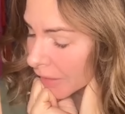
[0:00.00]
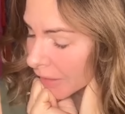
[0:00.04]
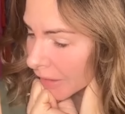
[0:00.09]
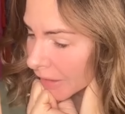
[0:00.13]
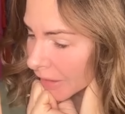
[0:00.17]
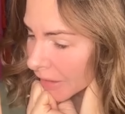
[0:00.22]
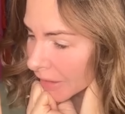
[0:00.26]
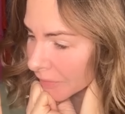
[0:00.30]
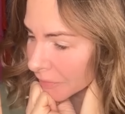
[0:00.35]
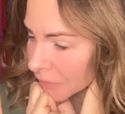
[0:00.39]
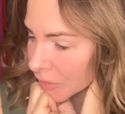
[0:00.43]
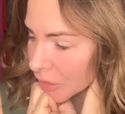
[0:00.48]

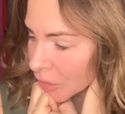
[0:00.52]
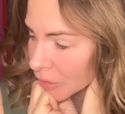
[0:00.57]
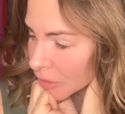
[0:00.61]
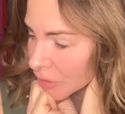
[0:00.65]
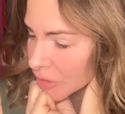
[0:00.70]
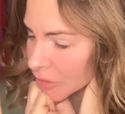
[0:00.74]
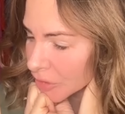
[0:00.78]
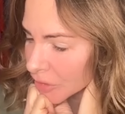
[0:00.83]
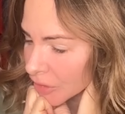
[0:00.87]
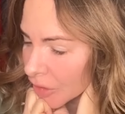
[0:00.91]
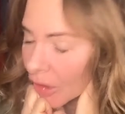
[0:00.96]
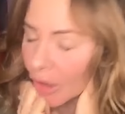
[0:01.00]
I have
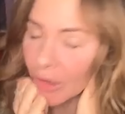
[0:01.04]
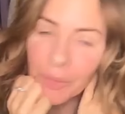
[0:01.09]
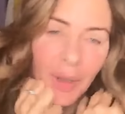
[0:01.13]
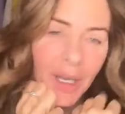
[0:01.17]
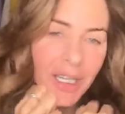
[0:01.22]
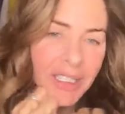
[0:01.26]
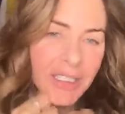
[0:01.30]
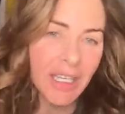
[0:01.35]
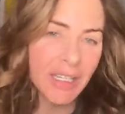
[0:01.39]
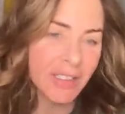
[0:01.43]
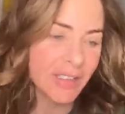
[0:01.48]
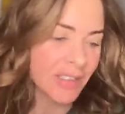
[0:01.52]
got on
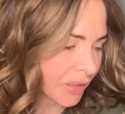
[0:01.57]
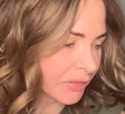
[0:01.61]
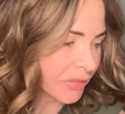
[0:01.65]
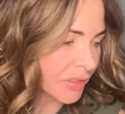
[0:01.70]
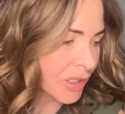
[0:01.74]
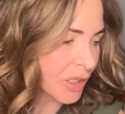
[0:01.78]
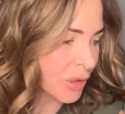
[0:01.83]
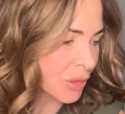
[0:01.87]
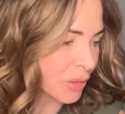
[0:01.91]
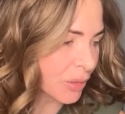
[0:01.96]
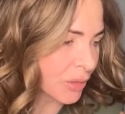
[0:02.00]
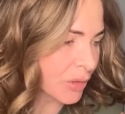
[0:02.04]
my desk a
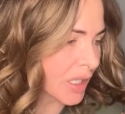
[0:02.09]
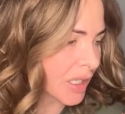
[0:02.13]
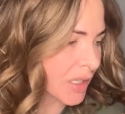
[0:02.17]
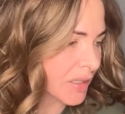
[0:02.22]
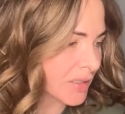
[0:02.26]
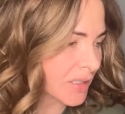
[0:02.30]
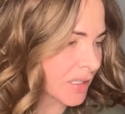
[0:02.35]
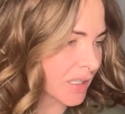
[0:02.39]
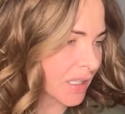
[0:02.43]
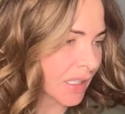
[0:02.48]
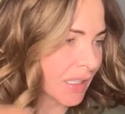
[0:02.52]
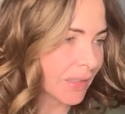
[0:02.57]
few
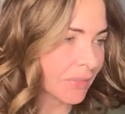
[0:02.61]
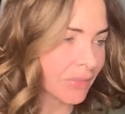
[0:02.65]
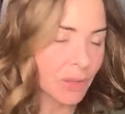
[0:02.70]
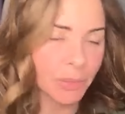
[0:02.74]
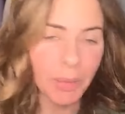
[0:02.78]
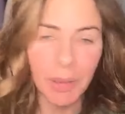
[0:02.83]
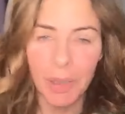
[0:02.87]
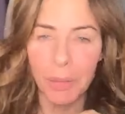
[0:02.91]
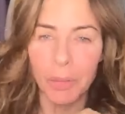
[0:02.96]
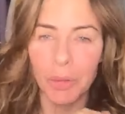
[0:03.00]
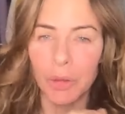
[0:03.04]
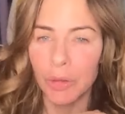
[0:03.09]
things that I'm giving
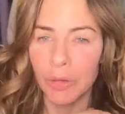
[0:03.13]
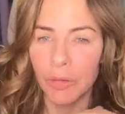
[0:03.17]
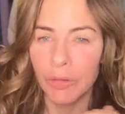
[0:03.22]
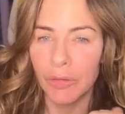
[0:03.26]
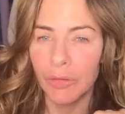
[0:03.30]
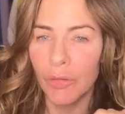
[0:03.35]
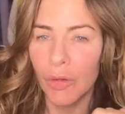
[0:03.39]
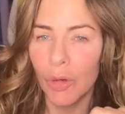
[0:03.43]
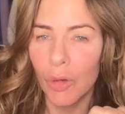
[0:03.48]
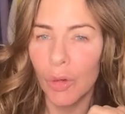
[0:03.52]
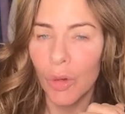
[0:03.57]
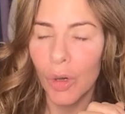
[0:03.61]
people
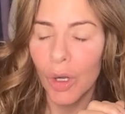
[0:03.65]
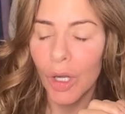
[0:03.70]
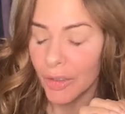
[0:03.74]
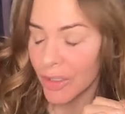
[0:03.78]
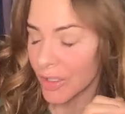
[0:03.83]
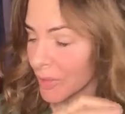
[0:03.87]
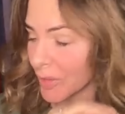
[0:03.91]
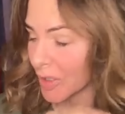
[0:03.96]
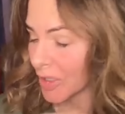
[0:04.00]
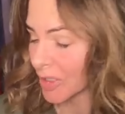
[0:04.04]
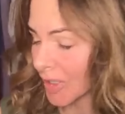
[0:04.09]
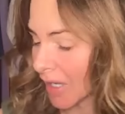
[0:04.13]
for
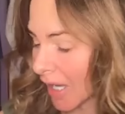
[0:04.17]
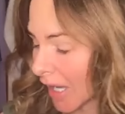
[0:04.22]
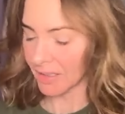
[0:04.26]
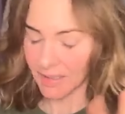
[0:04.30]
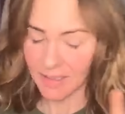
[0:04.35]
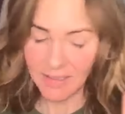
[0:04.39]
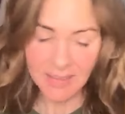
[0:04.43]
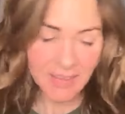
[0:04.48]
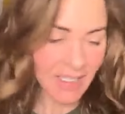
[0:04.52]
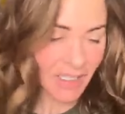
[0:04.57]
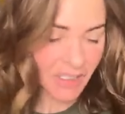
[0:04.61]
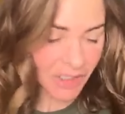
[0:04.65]
Christmas. Little
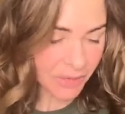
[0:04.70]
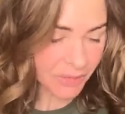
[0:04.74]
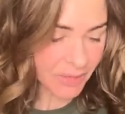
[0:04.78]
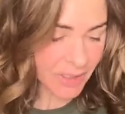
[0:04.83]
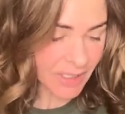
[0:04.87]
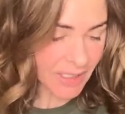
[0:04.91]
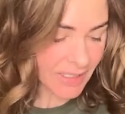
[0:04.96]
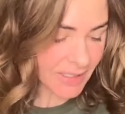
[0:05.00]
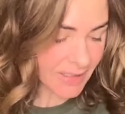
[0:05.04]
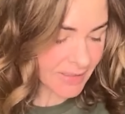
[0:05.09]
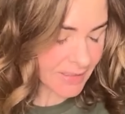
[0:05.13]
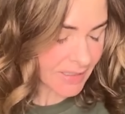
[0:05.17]

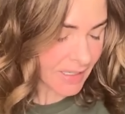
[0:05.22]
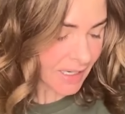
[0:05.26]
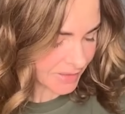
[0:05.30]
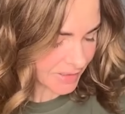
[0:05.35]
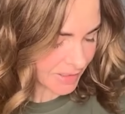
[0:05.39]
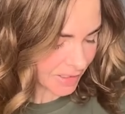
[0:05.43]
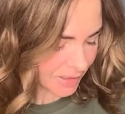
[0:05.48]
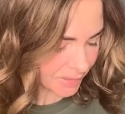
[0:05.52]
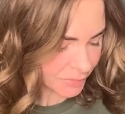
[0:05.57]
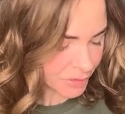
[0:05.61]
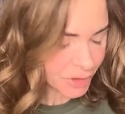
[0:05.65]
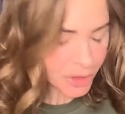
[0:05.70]
accessories,
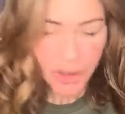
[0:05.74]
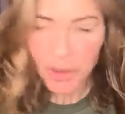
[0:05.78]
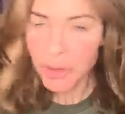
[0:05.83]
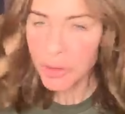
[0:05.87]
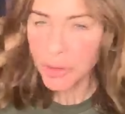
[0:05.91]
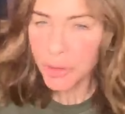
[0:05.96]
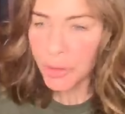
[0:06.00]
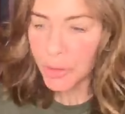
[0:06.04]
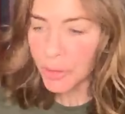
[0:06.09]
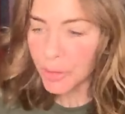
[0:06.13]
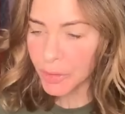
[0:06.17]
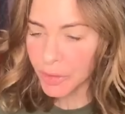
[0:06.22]
some
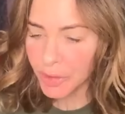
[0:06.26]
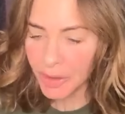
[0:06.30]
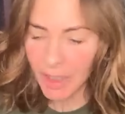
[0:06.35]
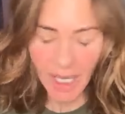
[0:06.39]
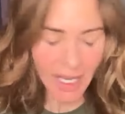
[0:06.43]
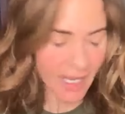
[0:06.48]
tools,